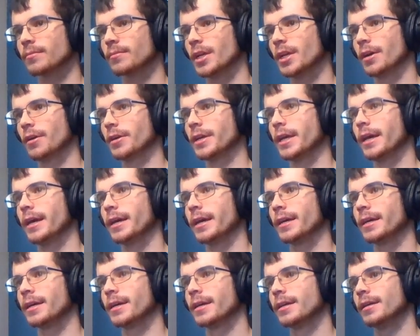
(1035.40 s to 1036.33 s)
Okay.
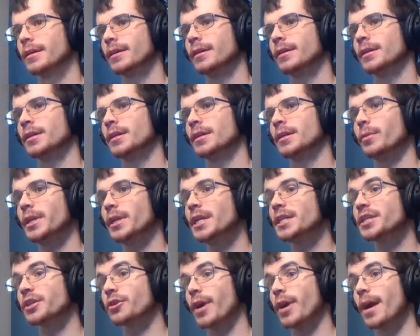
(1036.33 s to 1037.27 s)
We
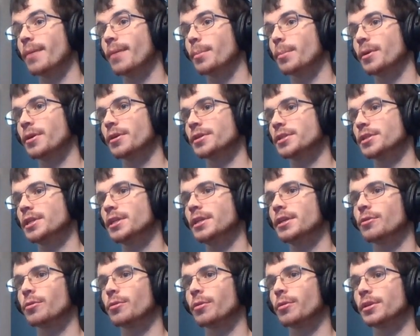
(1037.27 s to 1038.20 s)
need to grab a person
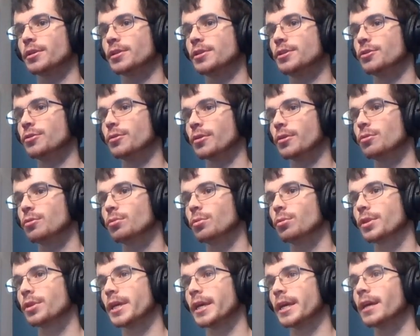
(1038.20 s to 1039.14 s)
in order to do a
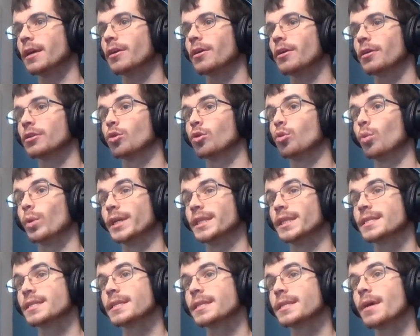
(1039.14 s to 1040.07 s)
cool thing called
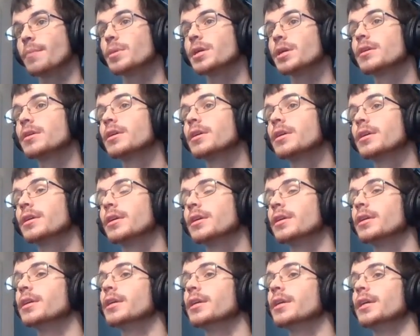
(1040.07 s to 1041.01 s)
Gwen Skip.
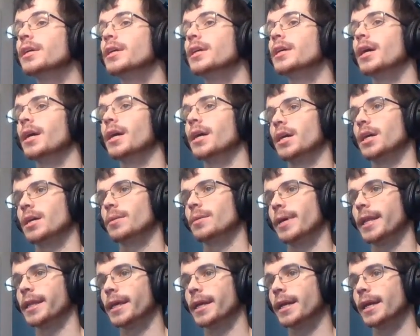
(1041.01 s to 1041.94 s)

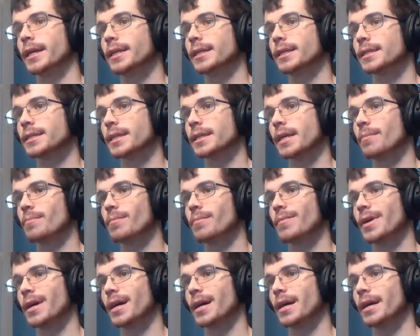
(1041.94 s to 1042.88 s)
And then I need to set
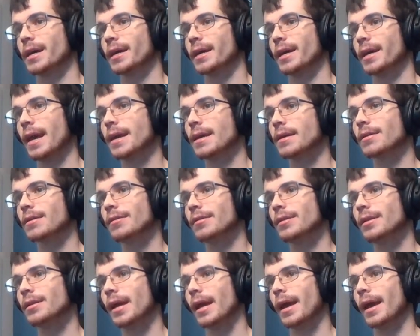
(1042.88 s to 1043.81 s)
my
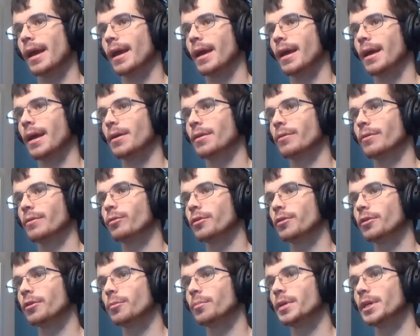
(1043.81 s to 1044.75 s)
angle and
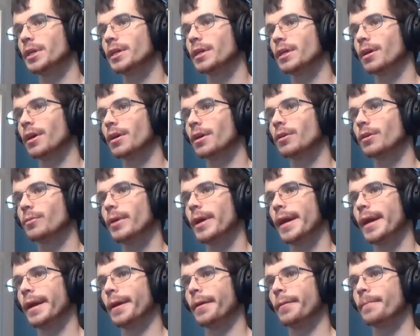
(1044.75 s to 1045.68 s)
we'll be on our
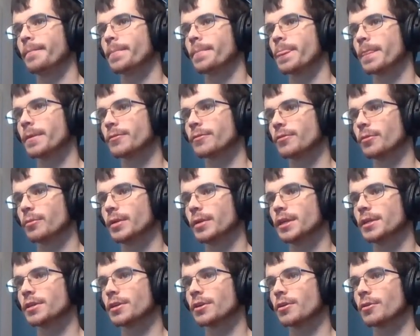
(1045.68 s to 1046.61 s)
way. So we
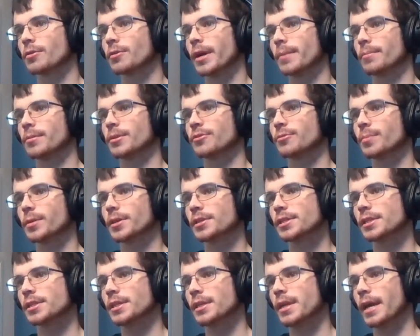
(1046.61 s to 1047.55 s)
need to go grab this
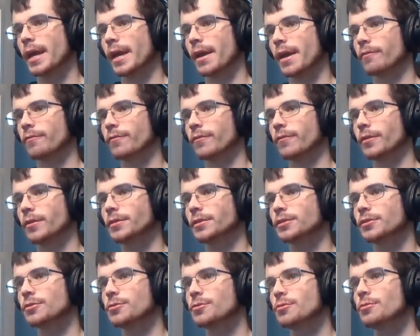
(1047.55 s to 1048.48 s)
person and fall
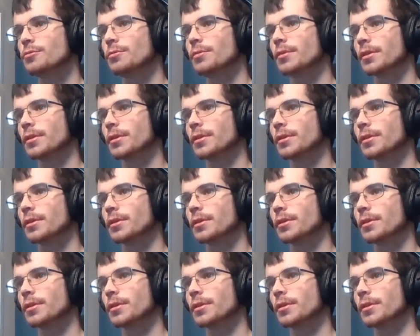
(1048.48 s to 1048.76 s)
to